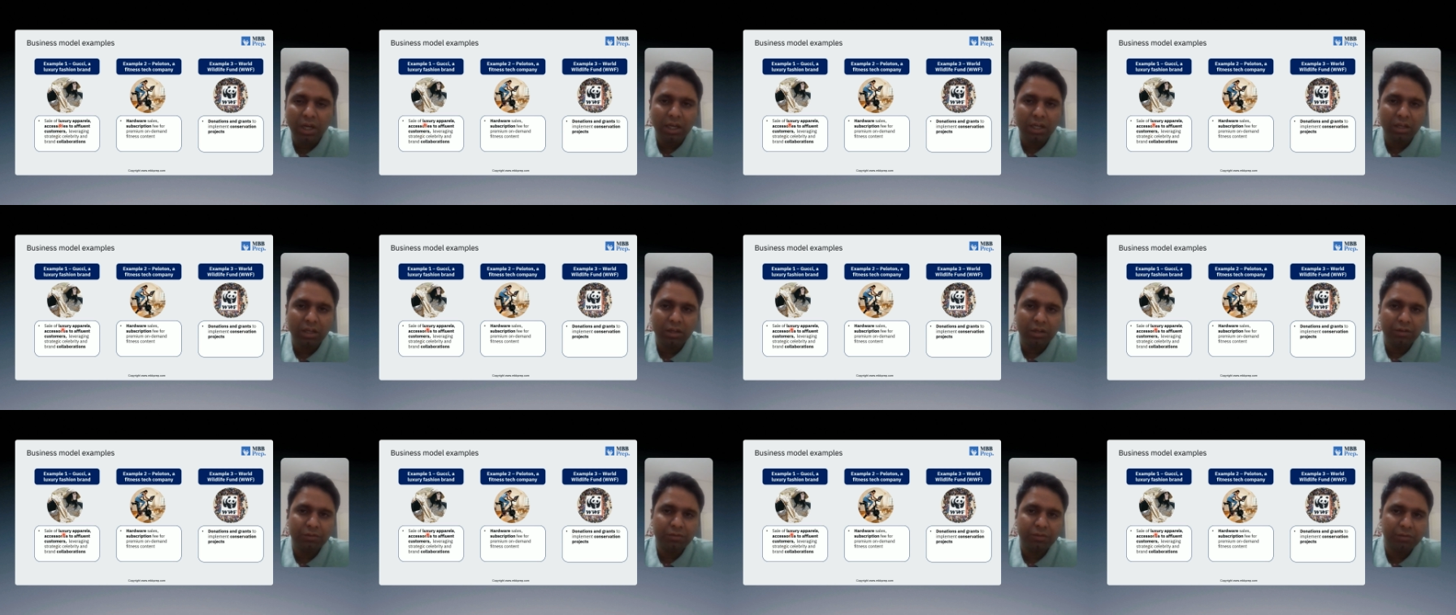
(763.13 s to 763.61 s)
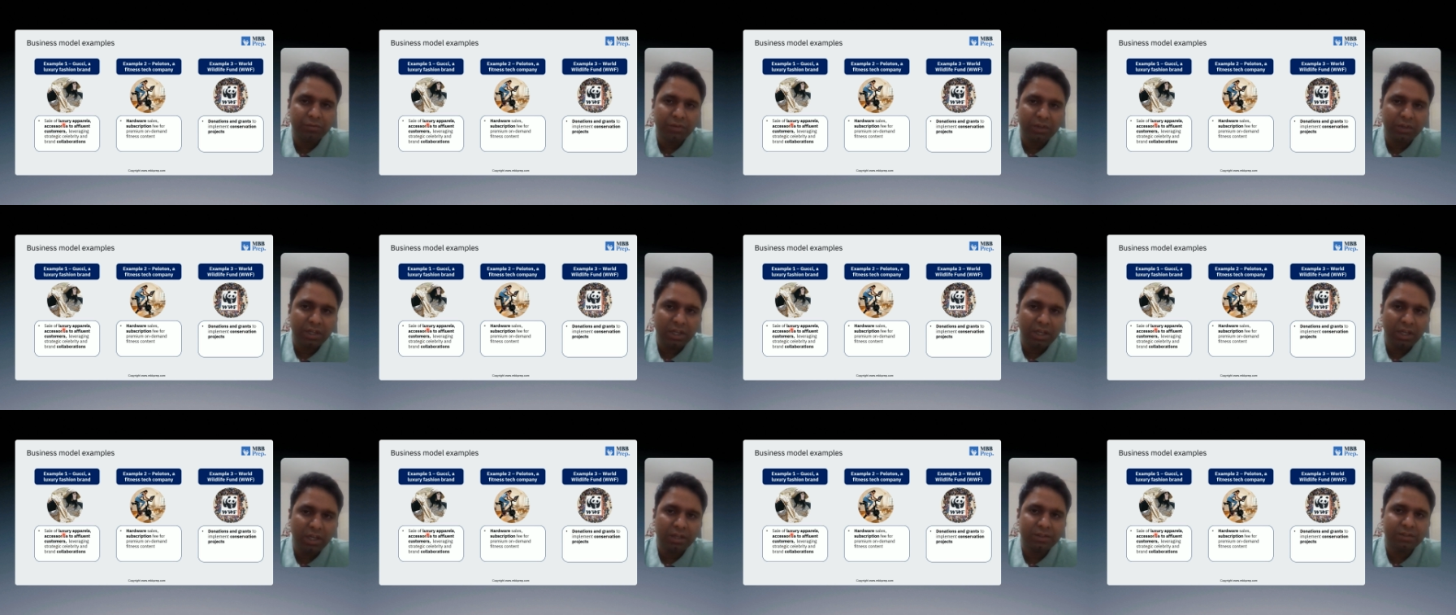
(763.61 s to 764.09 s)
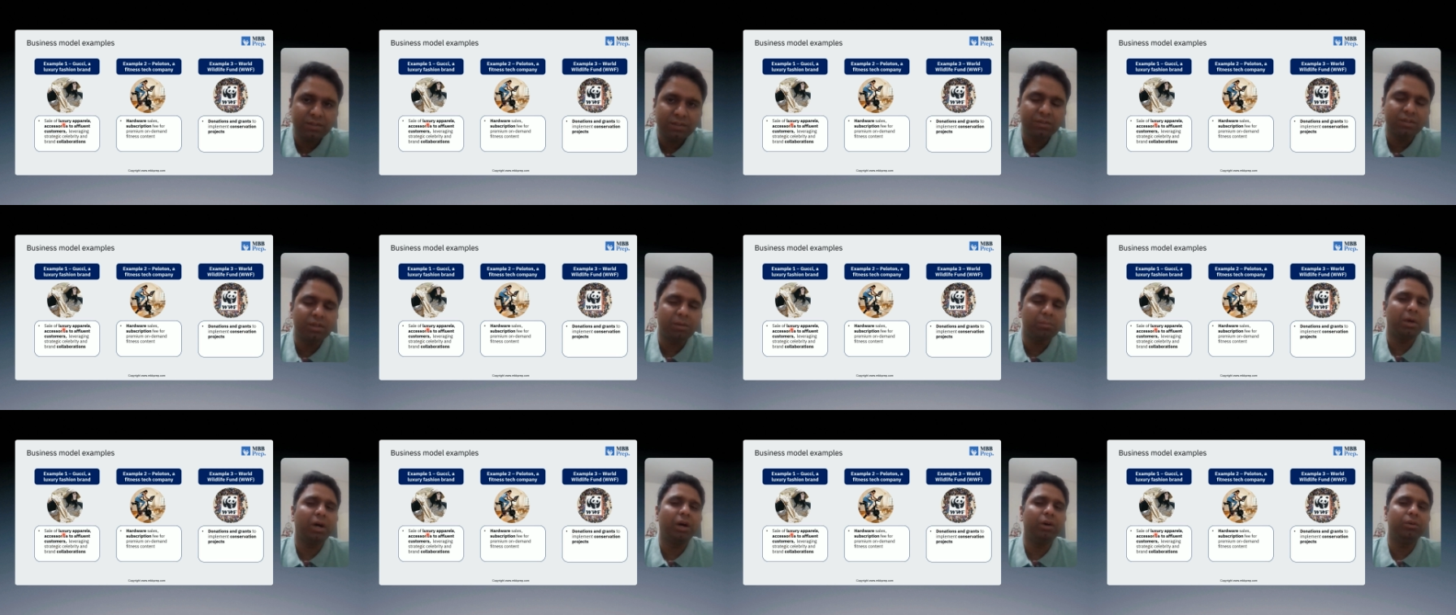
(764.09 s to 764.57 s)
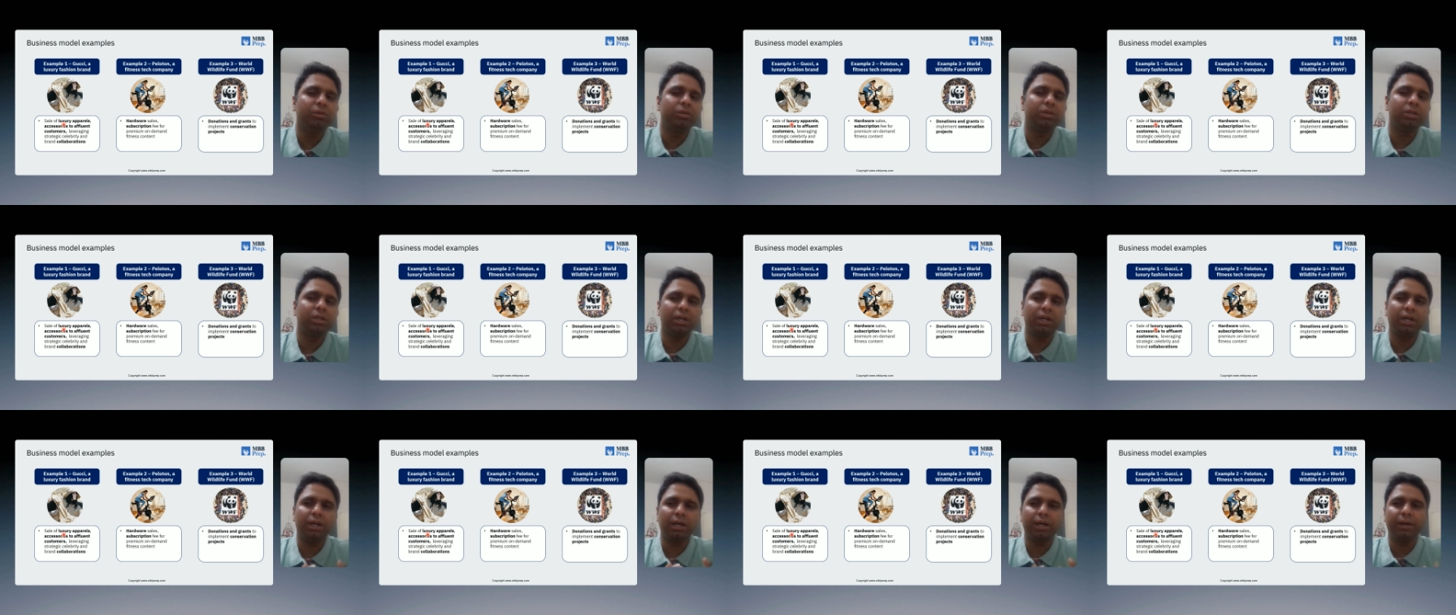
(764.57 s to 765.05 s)
if a case is about,
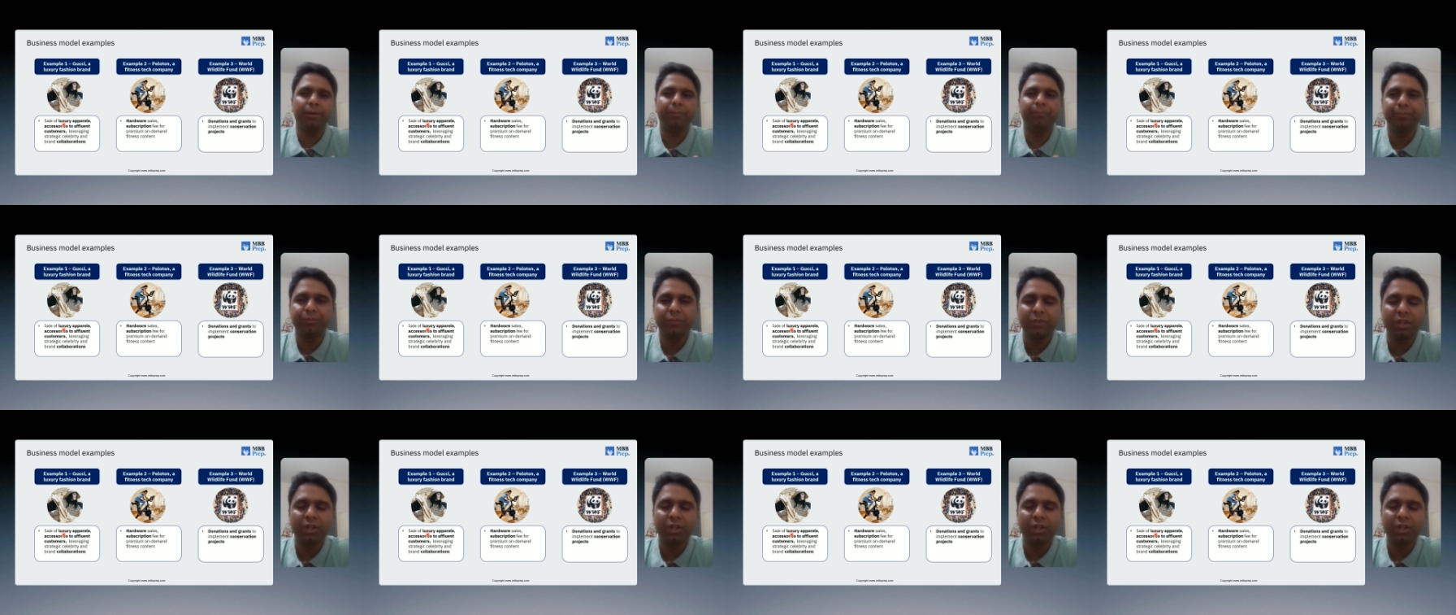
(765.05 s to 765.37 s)
a